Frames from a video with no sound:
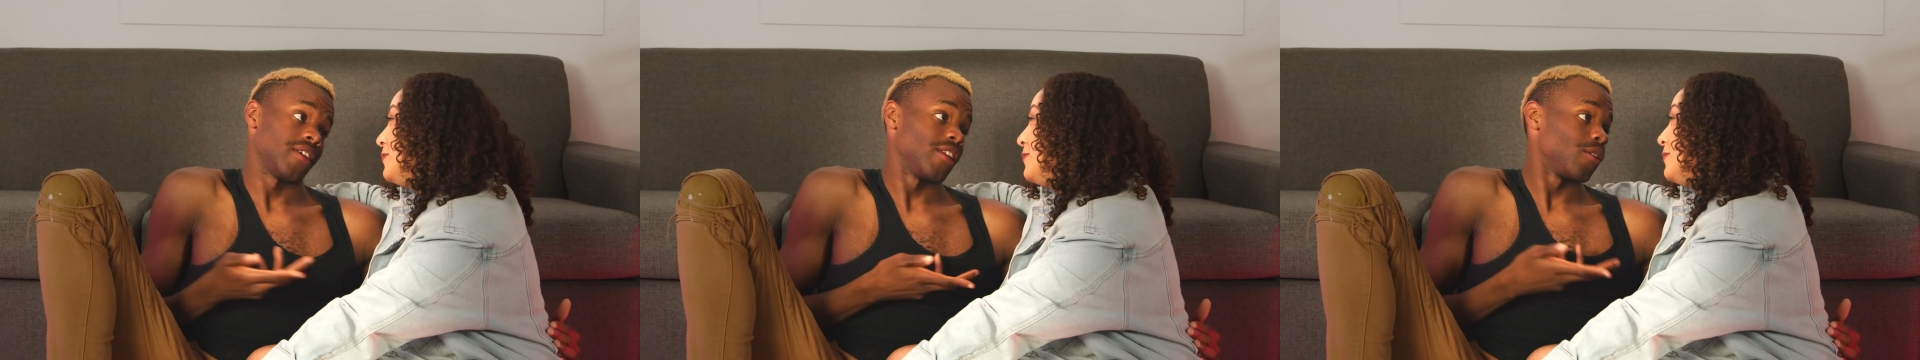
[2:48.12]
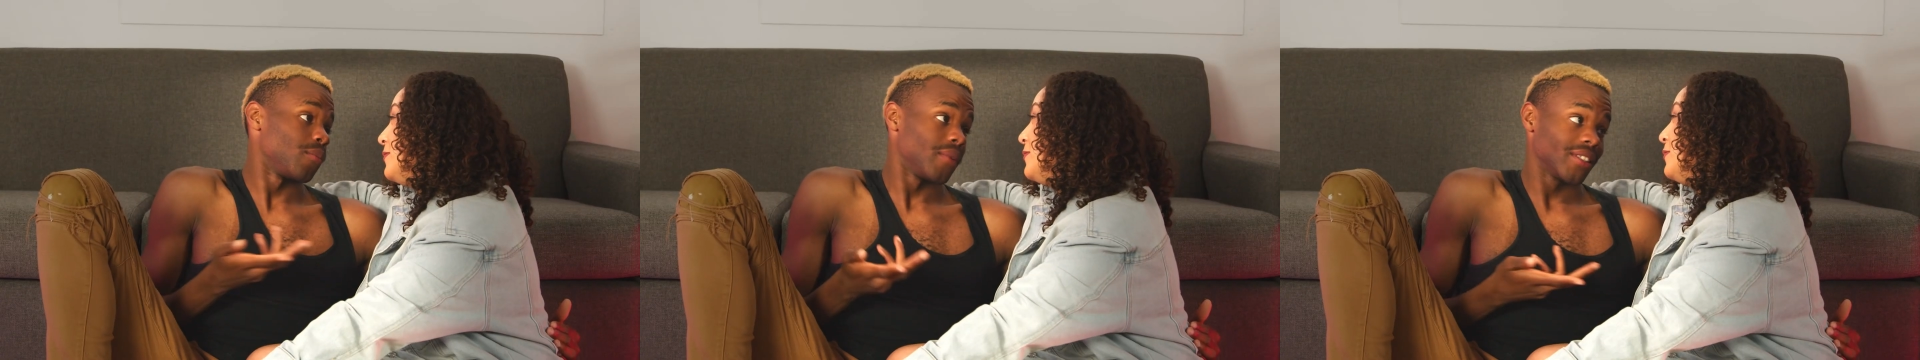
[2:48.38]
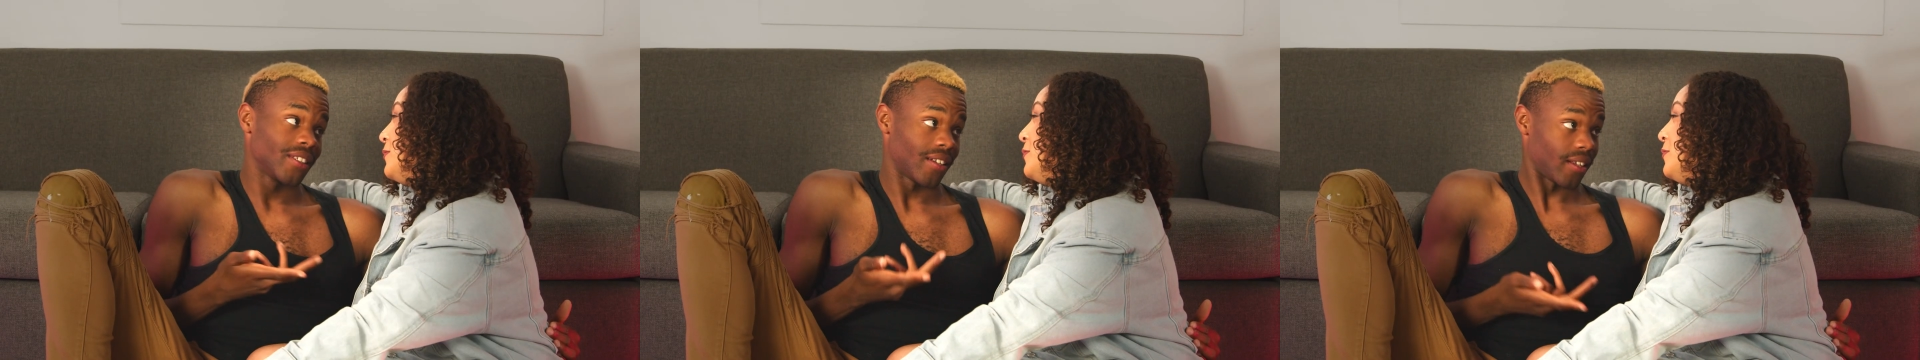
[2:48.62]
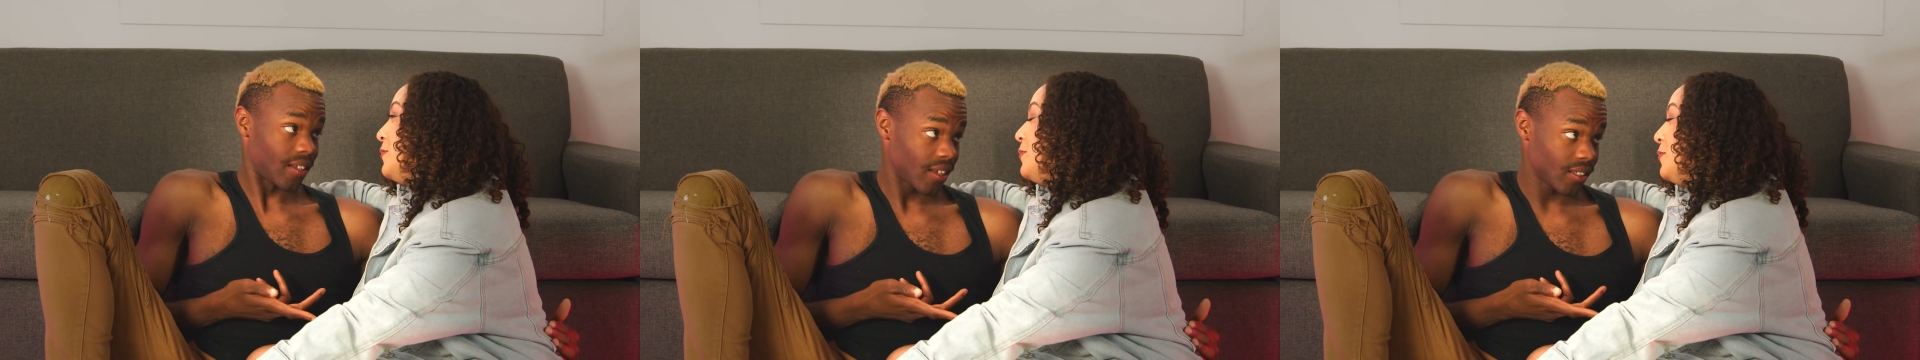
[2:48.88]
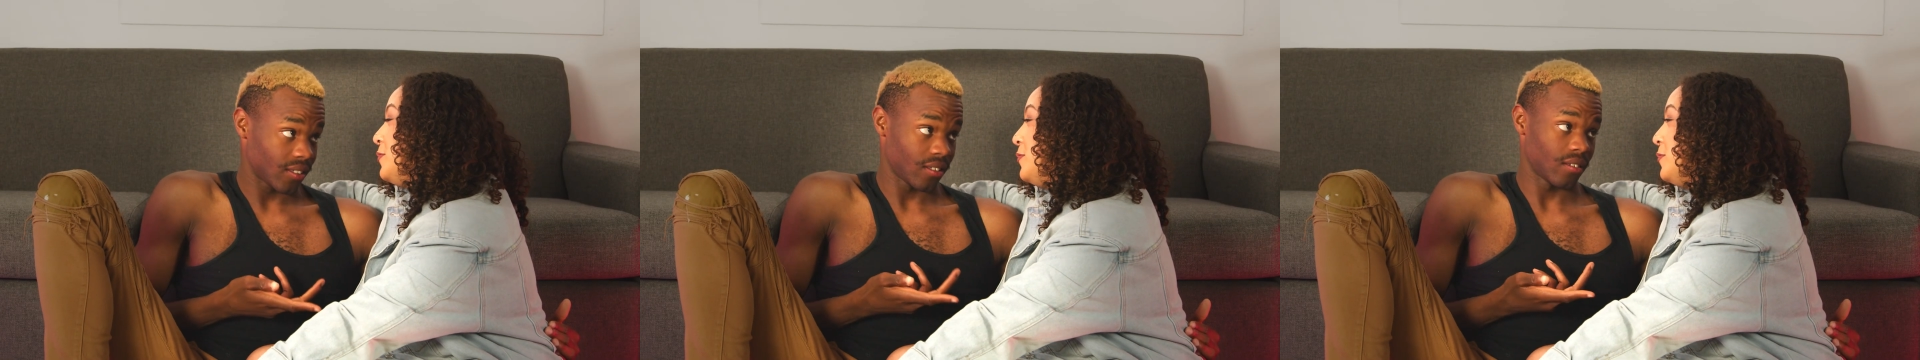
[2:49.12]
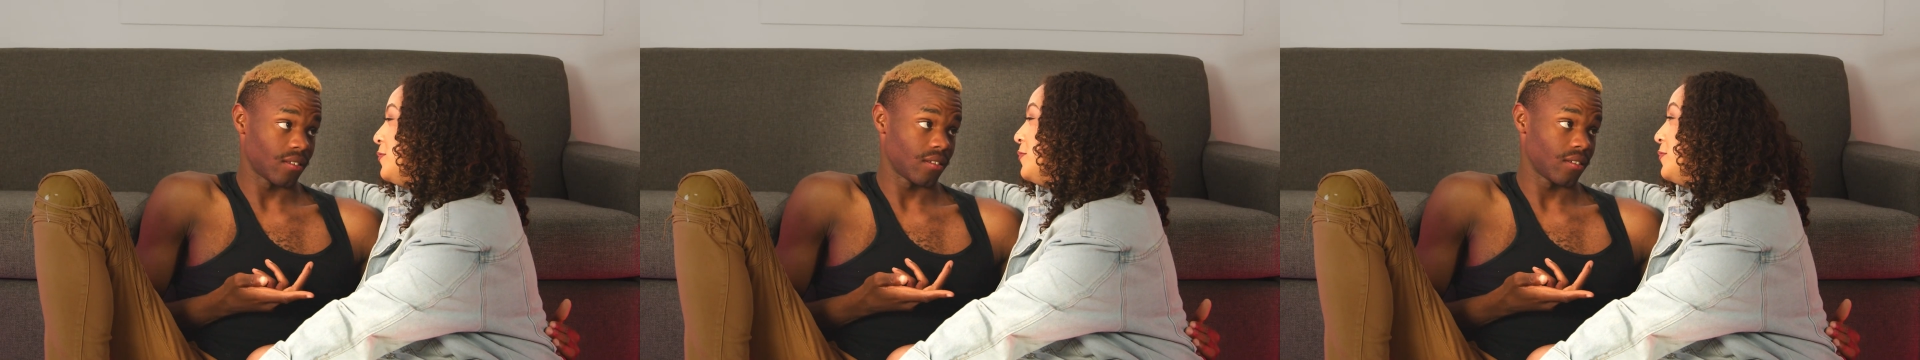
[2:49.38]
Either you miss it or catch it.